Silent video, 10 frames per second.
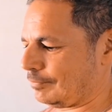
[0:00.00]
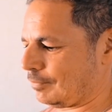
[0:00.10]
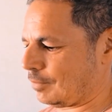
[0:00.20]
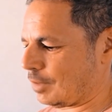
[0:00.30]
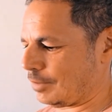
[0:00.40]

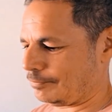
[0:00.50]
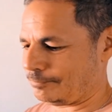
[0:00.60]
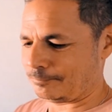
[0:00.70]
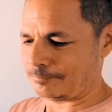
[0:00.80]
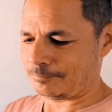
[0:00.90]
On
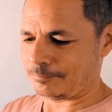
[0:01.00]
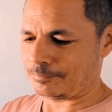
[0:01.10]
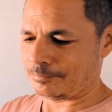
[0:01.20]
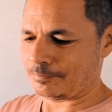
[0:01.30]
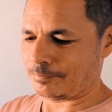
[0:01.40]

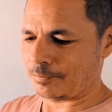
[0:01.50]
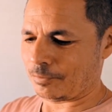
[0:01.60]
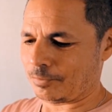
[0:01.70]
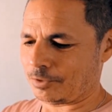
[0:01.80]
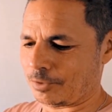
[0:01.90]
the
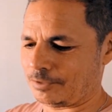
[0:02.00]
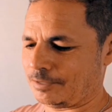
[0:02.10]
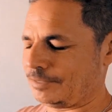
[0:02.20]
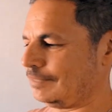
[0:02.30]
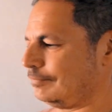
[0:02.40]

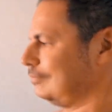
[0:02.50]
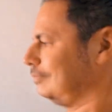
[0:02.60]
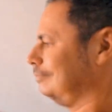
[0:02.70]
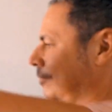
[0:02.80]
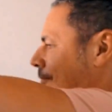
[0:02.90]
Reolink camera,